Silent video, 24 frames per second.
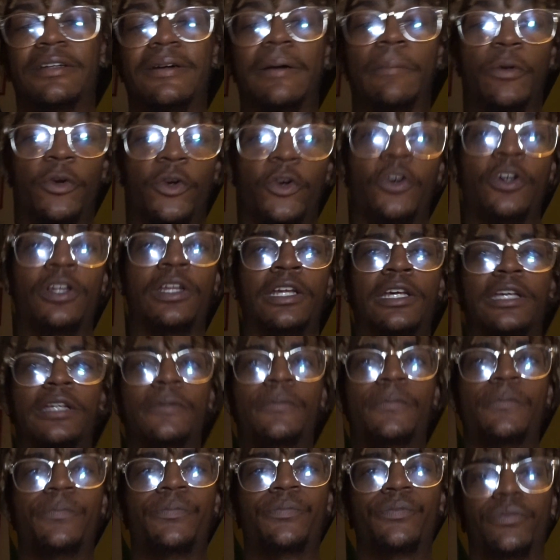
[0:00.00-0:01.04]
I'm currently
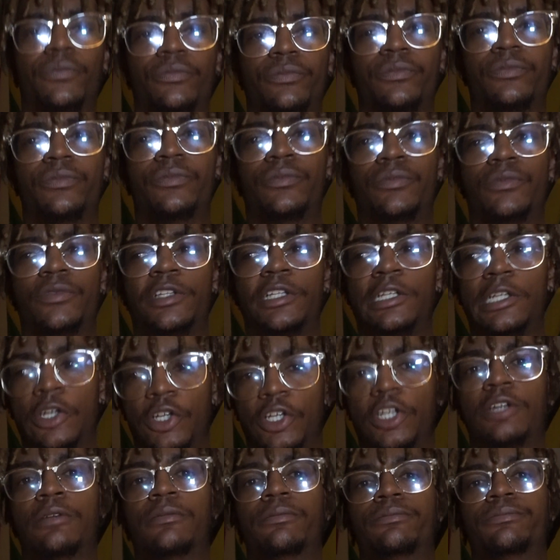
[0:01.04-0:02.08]

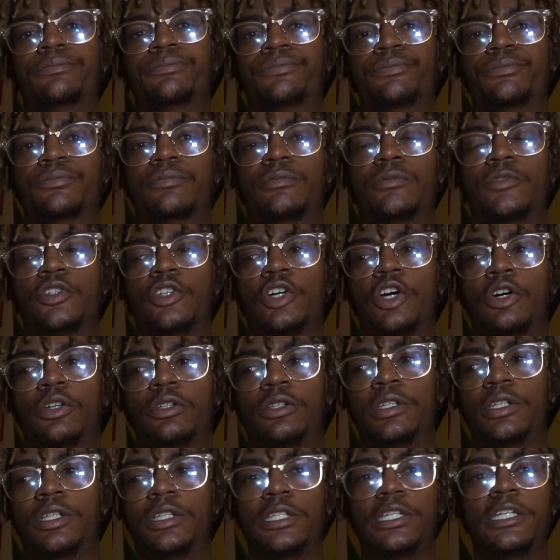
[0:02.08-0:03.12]
looking. So
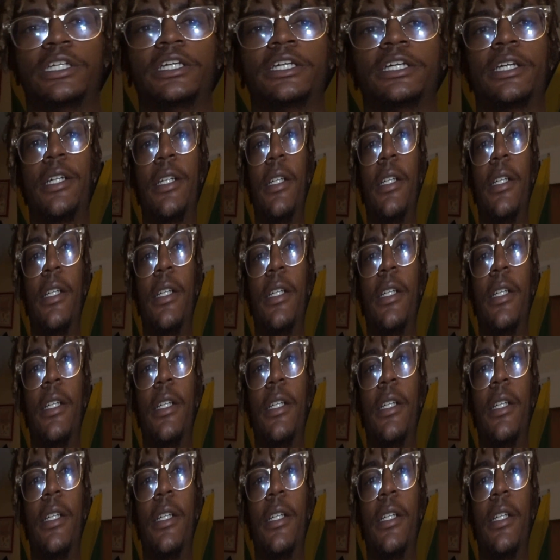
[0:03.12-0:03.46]
yeah.